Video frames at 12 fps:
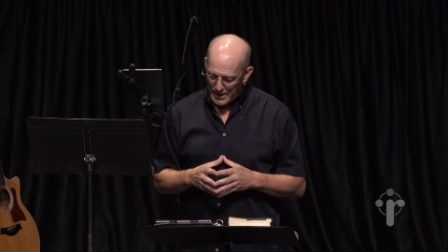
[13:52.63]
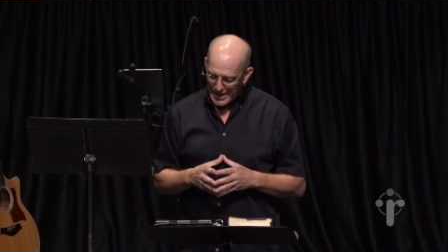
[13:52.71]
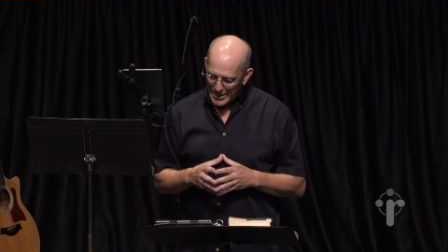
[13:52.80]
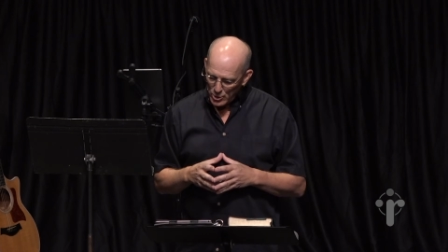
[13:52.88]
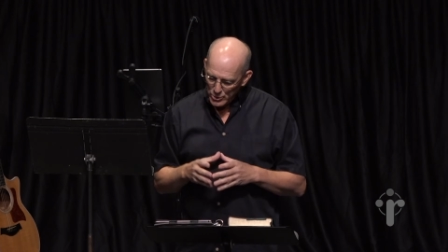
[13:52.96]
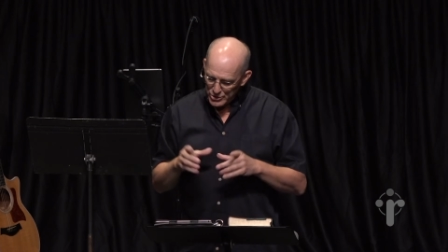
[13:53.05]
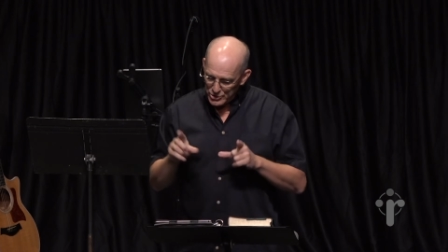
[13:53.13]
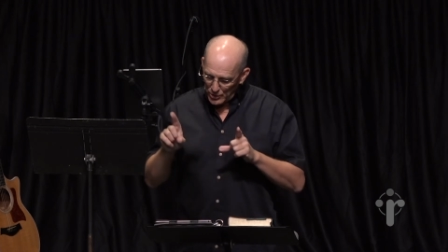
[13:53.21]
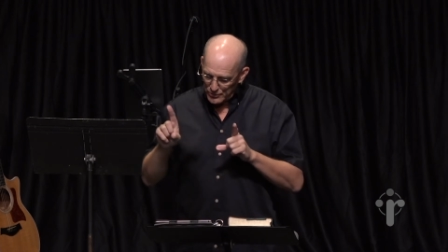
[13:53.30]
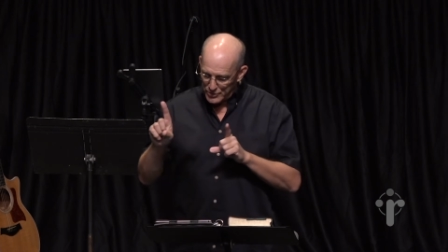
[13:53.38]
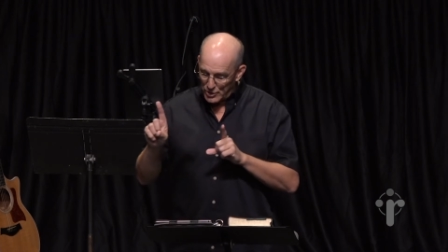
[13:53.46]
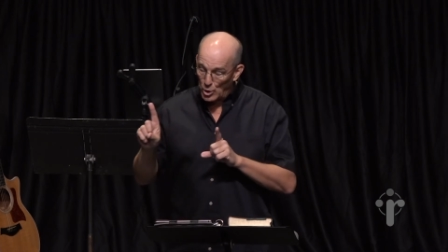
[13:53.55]
and who
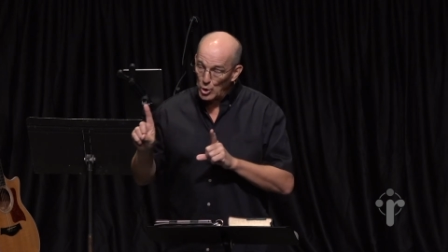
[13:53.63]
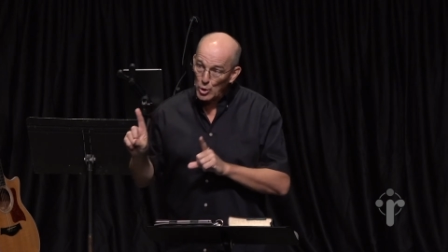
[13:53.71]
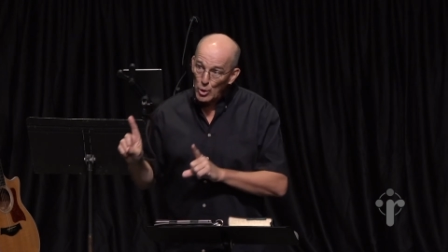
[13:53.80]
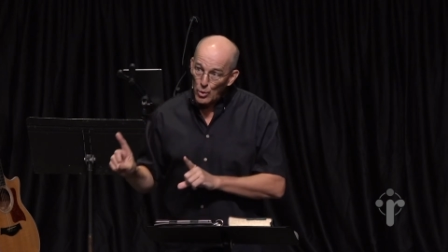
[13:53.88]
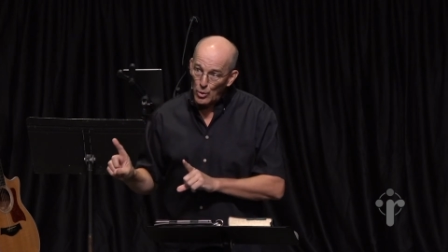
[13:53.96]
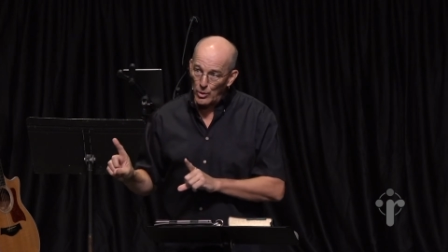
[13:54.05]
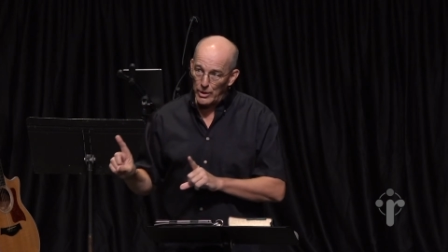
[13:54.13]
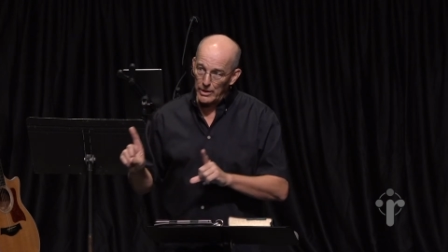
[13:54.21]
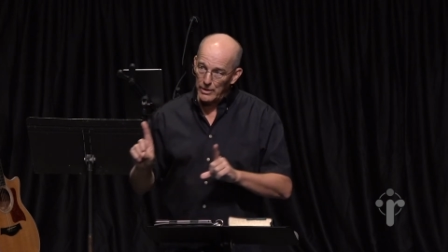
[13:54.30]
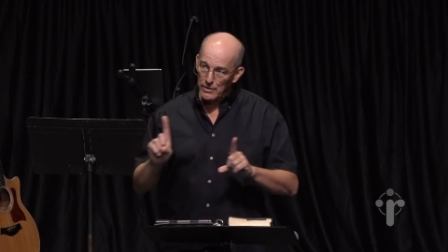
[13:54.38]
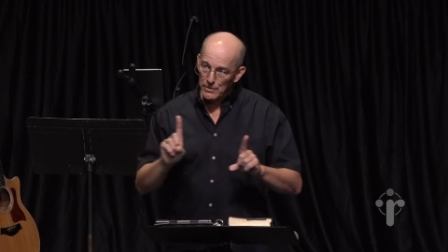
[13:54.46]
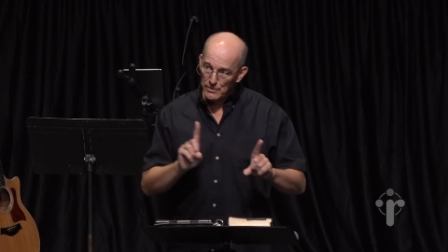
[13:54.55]
deserves the glory
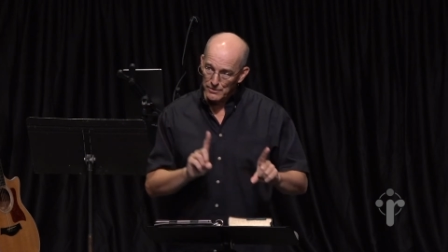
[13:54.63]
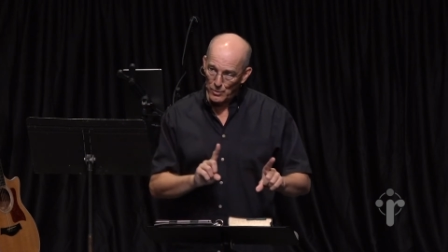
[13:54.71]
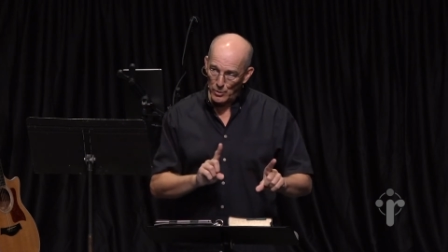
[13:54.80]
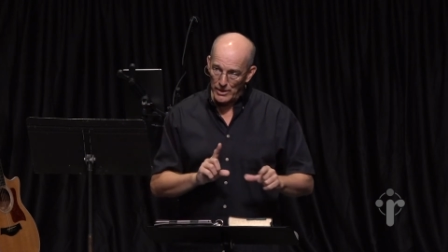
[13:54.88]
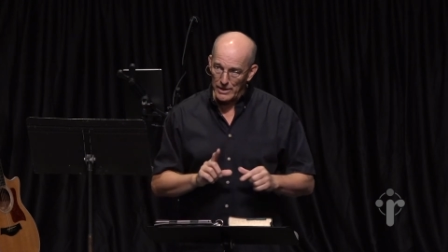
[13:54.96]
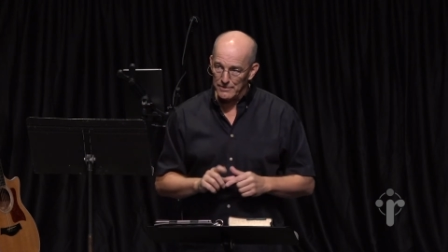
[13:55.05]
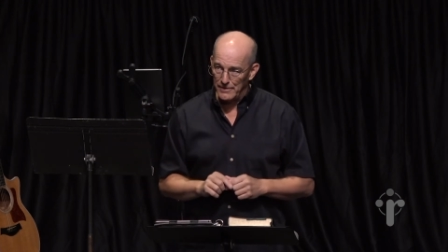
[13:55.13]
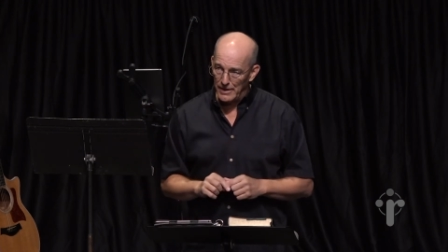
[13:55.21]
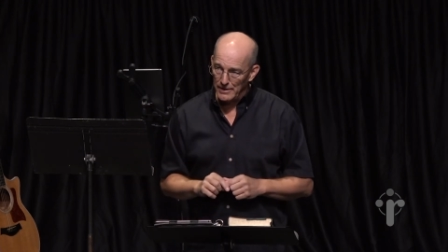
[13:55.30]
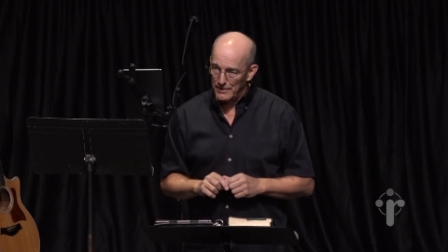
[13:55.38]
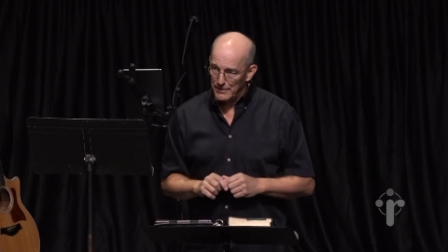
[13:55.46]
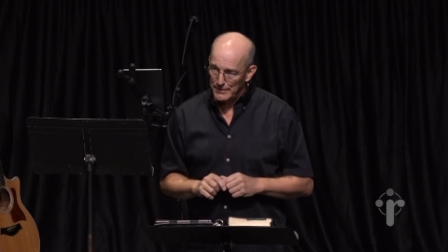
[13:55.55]
for that
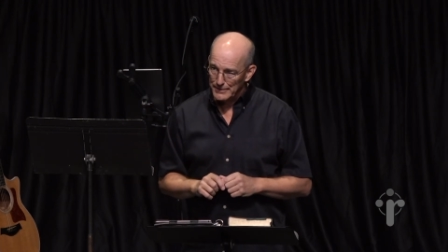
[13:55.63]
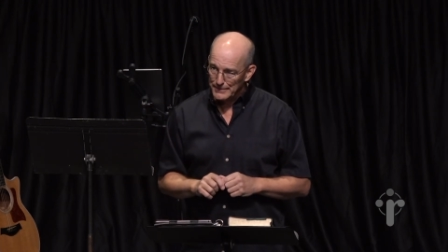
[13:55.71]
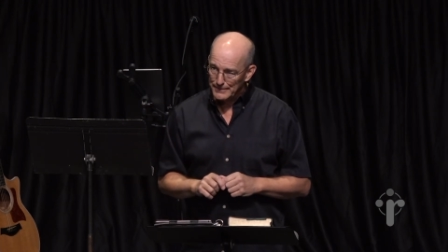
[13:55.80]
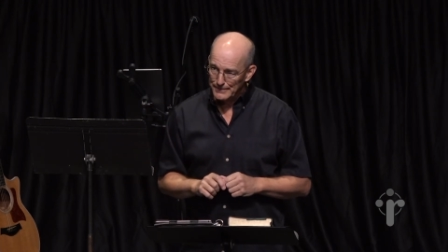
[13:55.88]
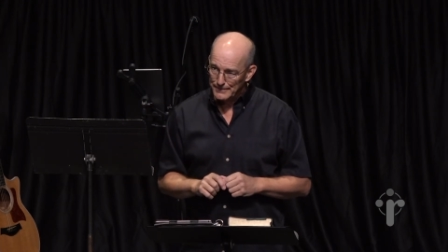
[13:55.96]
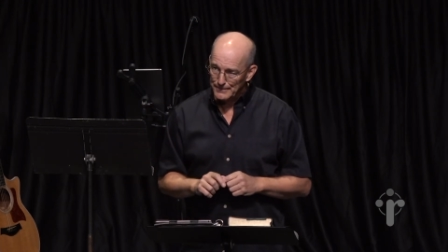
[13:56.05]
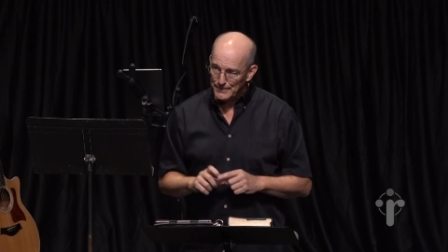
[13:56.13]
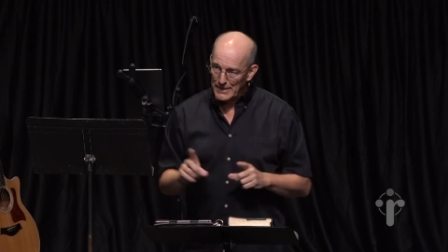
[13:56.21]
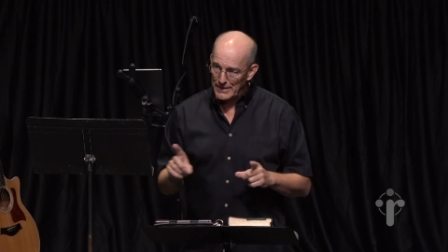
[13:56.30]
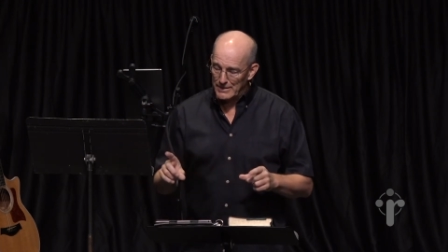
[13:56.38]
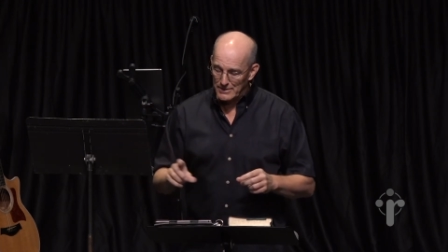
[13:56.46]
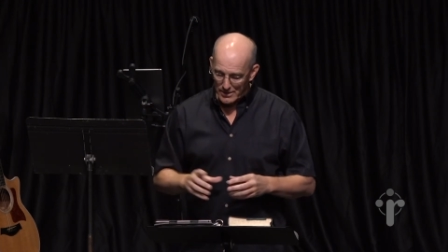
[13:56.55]
faith.
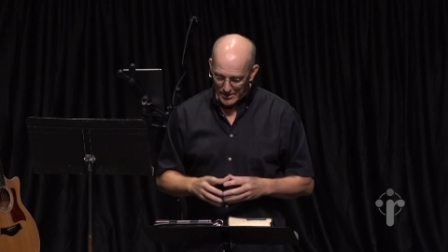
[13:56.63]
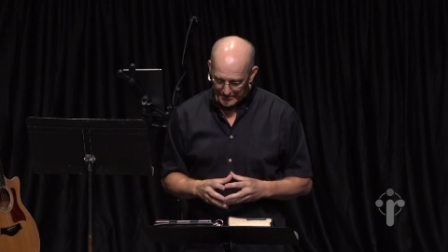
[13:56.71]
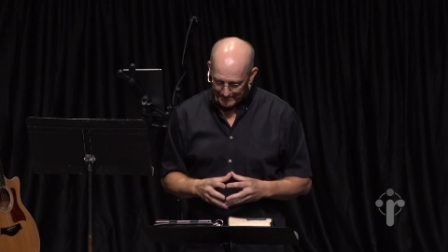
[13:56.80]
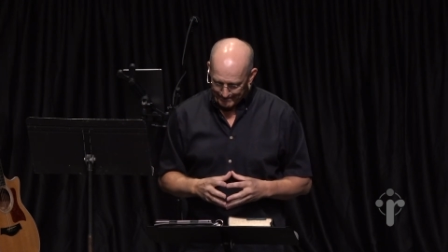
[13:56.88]
And that's God.